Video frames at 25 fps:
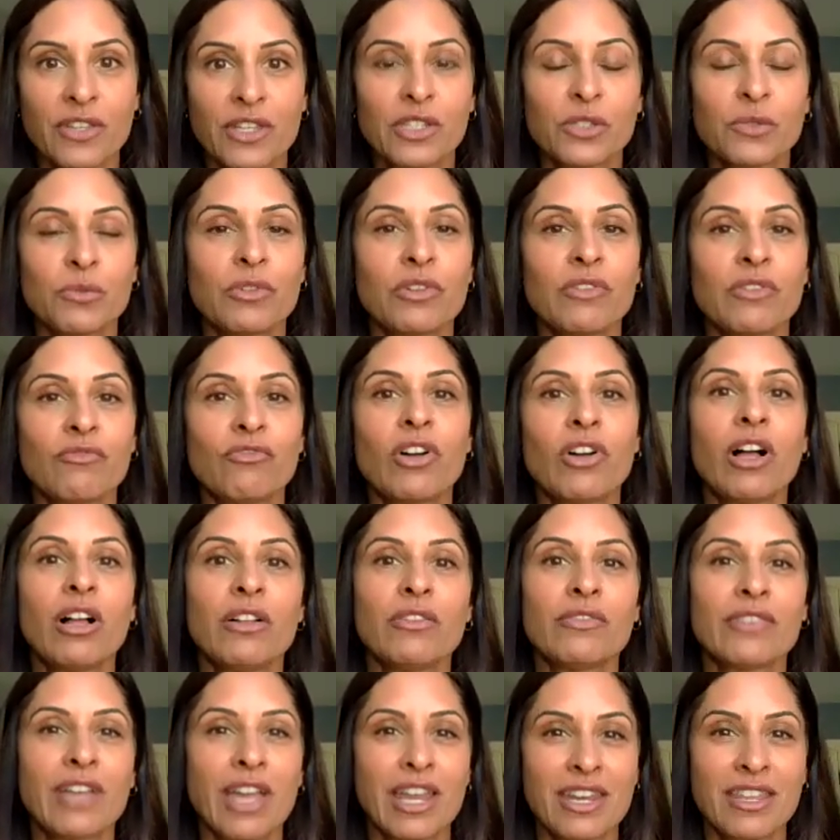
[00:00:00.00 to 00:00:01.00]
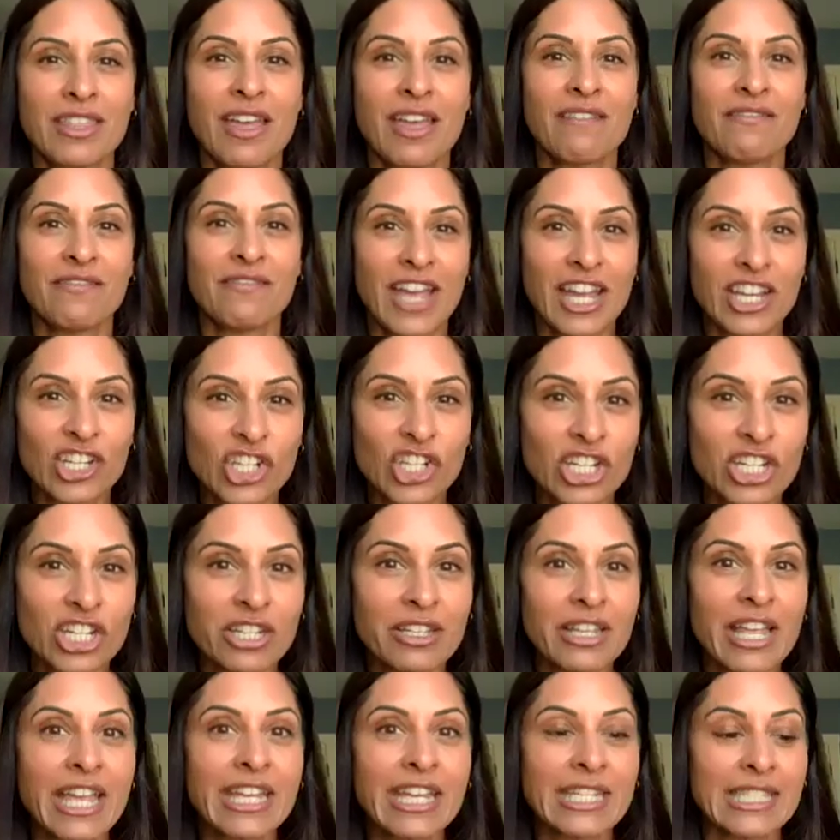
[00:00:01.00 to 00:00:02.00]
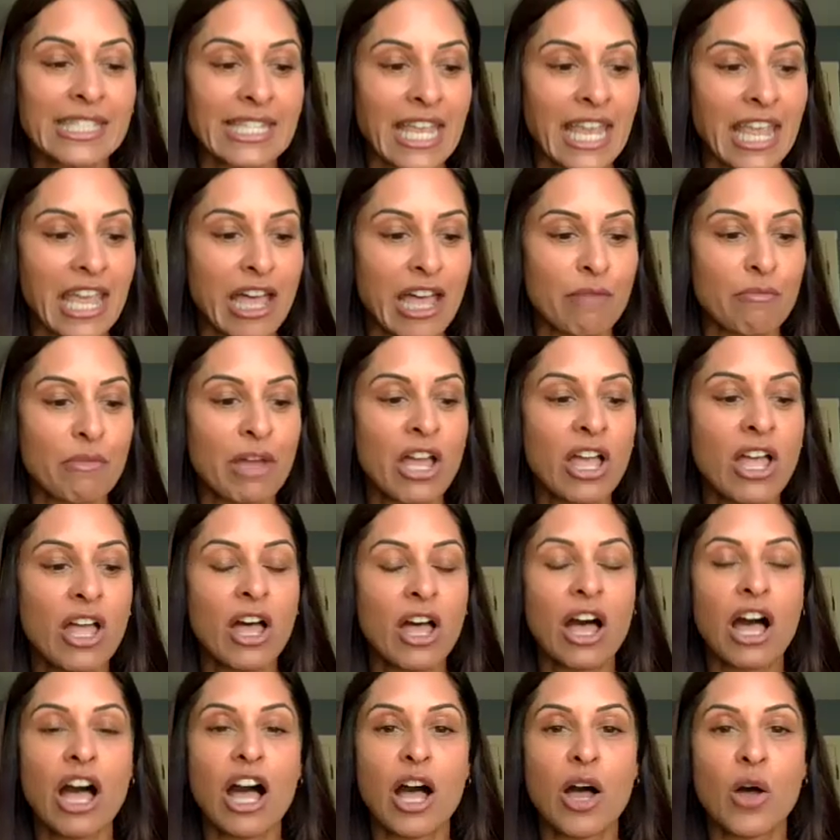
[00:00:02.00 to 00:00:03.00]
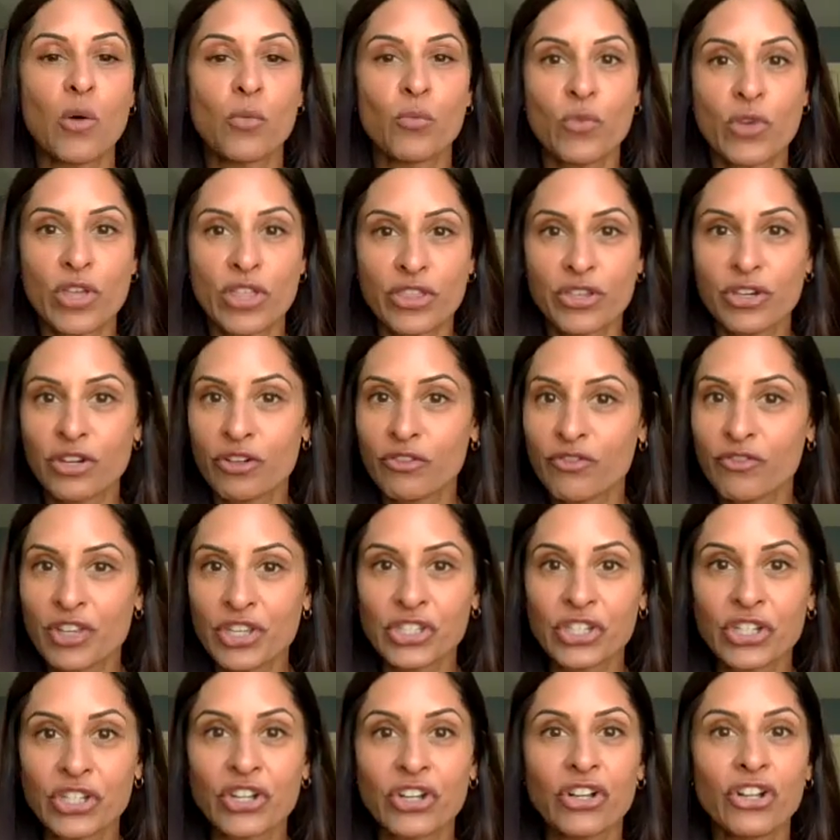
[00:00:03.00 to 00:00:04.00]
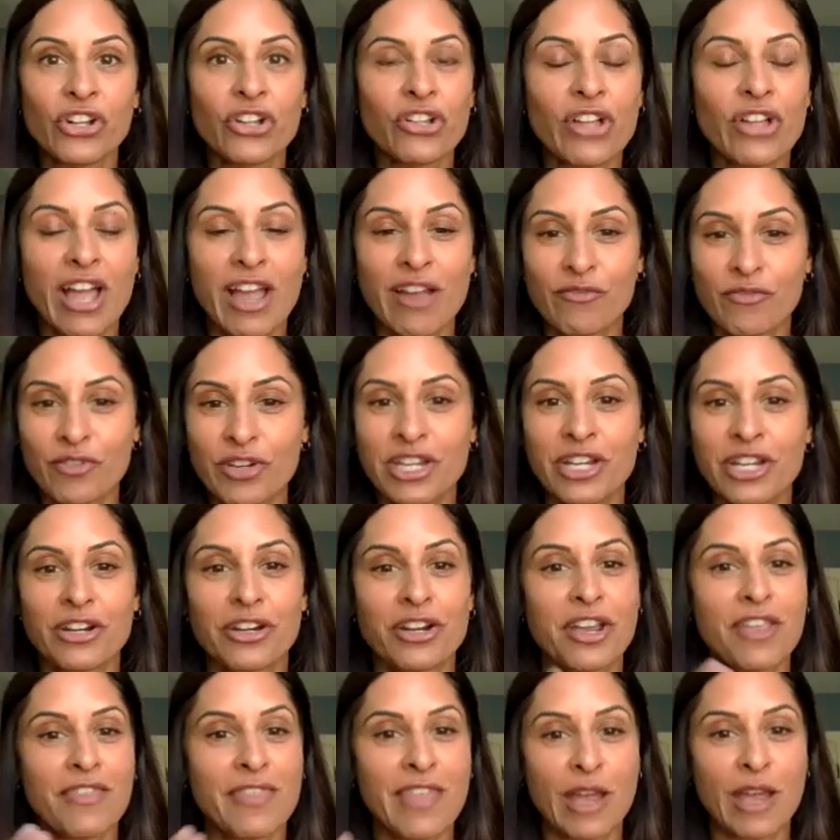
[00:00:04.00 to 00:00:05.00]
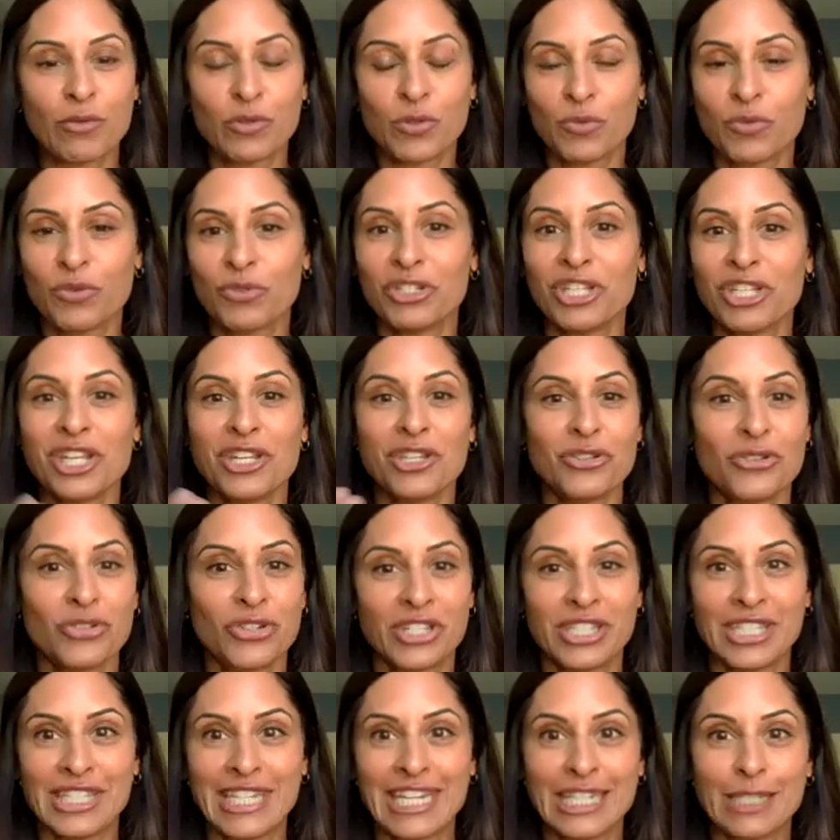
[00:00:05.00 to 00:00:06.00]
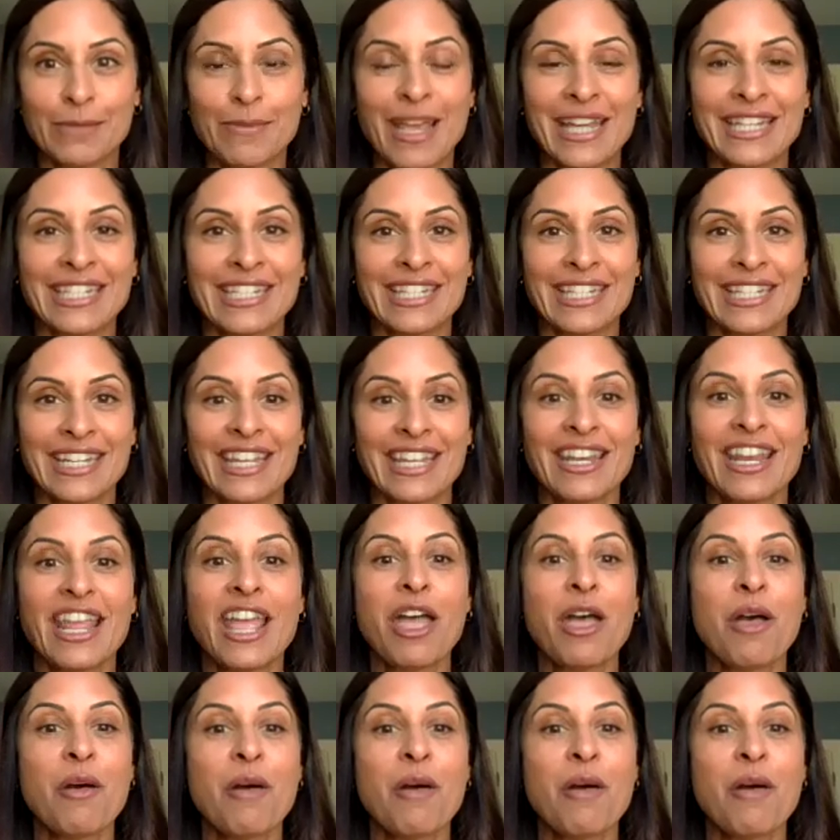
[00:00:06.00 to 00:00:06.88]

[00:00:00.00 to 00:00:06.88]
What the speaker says: This would involve kind of that vaginal exam with your physical every year, and that was routine. You just expected it.